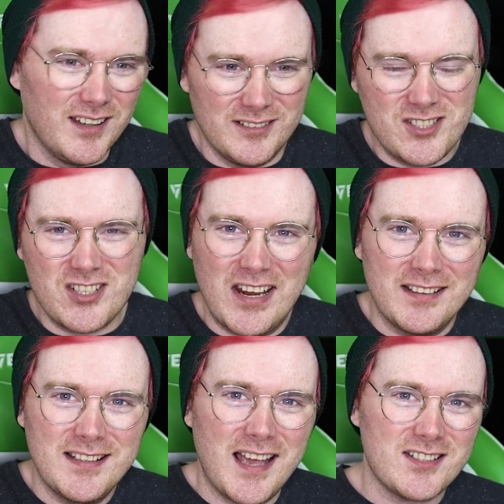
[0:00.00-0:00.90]

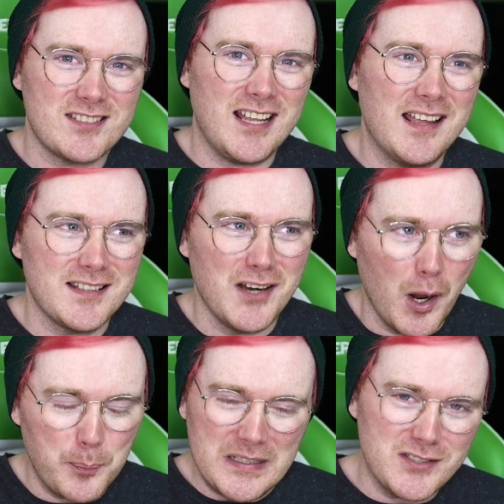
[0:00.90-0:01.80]
chain decks tend to
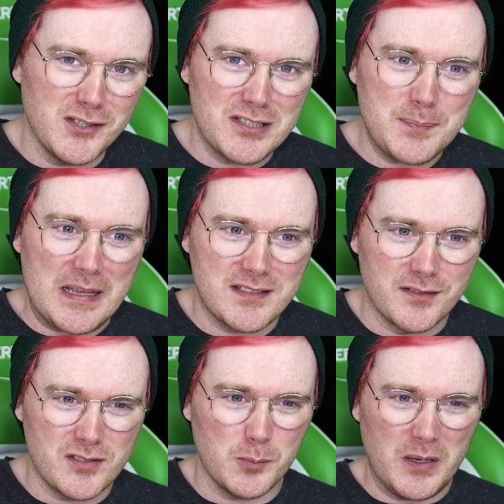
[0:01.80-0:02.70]
not be too
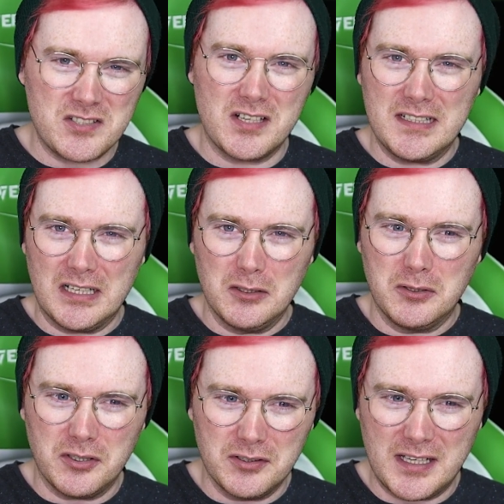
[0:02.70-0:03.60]
expensive, so pitching a yellow
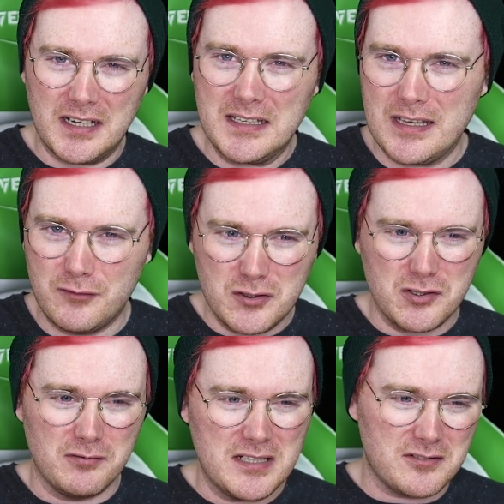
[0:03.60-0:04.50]
could kind of give you
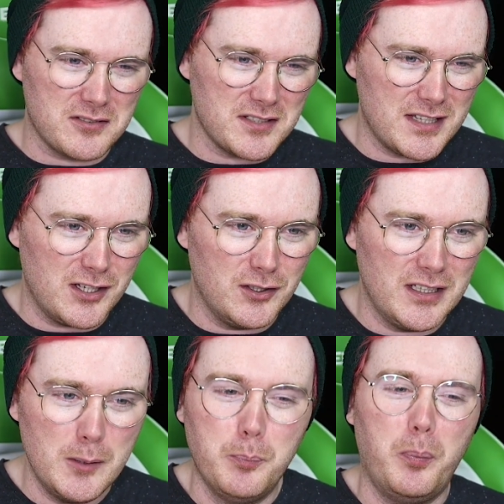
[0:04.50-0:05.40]
2 resources that you
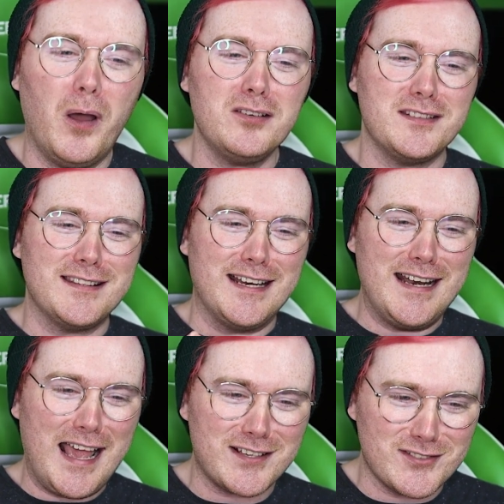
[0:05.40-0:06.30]
need, but the
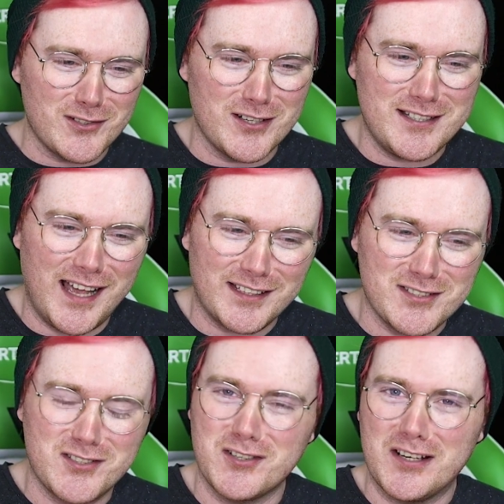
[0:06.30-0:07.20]
next sword attack
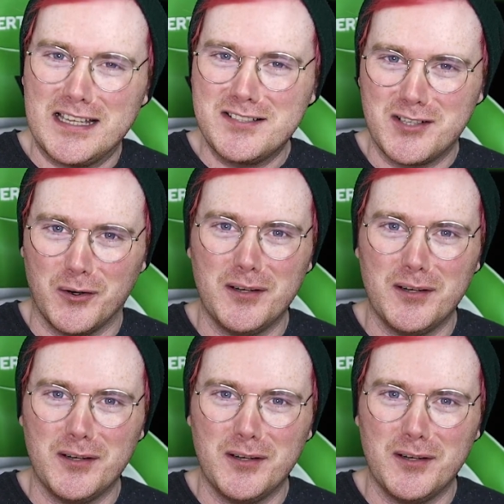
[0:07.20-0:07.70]
this turn gains go